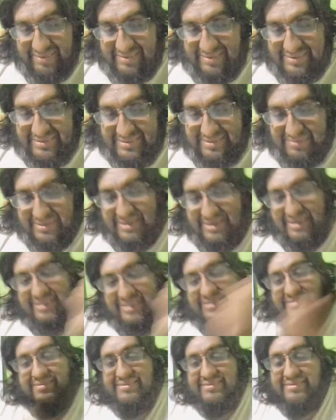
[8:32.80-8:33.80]

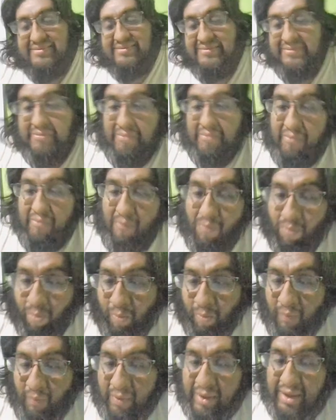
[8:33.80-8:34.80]
nomenclature.
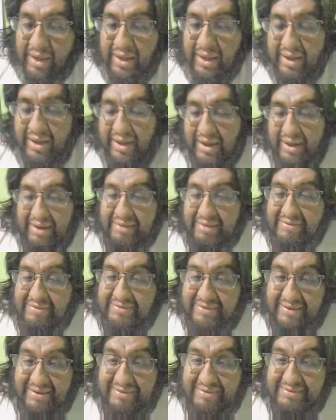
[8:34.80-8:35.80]
And it
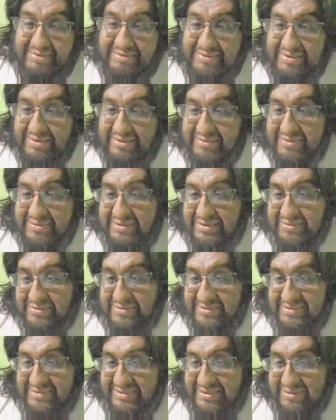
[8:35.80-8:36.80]
says it's a
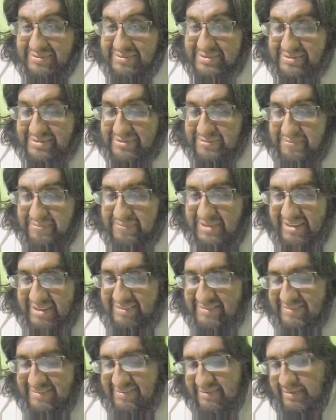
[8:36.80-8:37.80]
contiguous sequence of
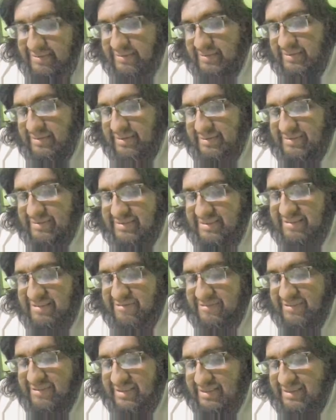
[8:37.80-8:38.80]
bits. It's
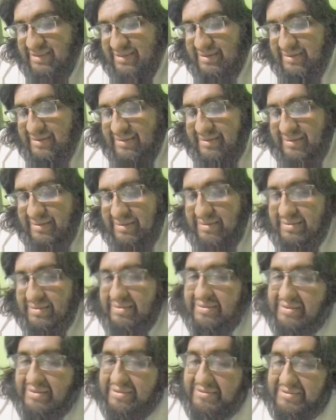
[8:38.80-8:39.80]
different.
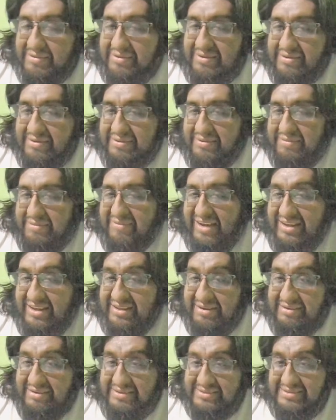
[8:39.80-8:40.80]
The
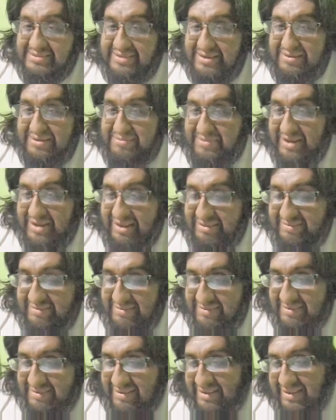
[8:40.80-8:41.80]
binaries are
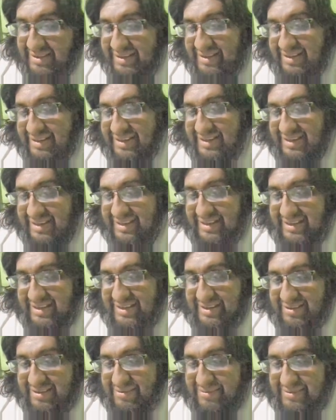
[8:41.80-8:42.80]
bytes,
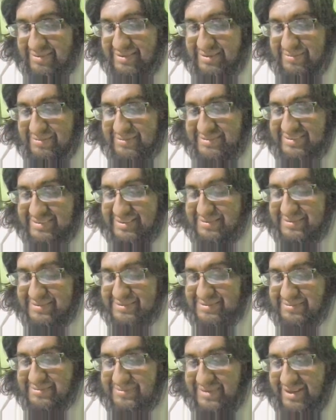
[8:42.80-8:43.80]
contiguous
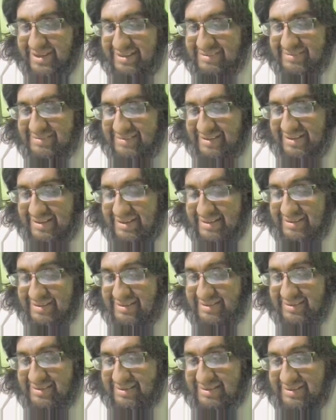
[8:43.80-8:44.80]
sequence of bytes,
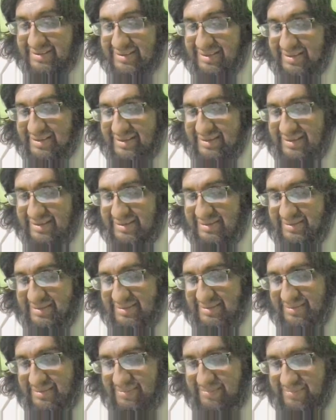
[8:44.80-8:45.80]
and
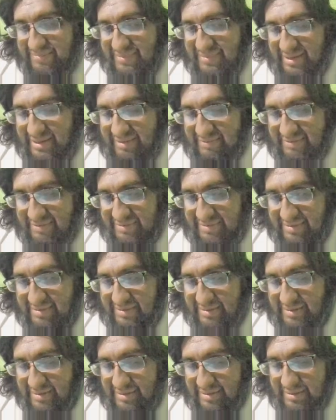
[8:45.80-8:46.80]
the
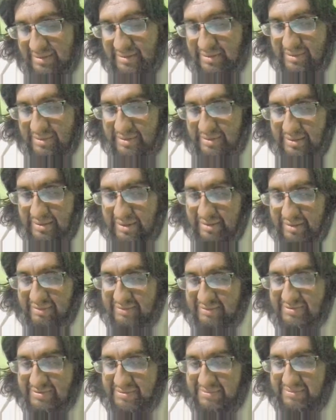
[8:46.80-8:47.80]
bits, and
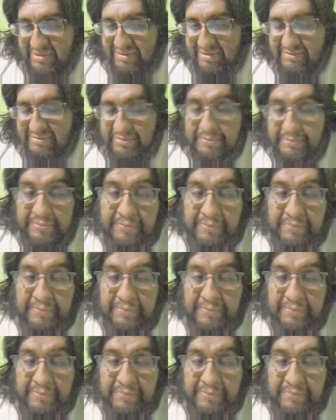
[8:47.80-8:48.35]
these are bits.